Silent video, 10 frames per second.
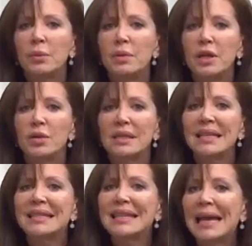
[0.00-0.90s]
abuse
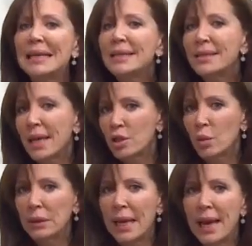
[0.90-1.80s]
is any
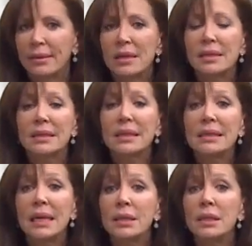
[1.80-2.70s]
sexual act that is
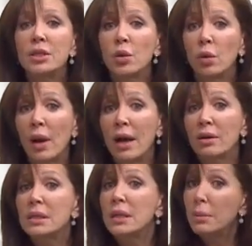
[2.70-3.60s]
intended to
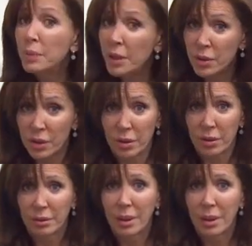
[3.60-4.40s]
arouse the abuser,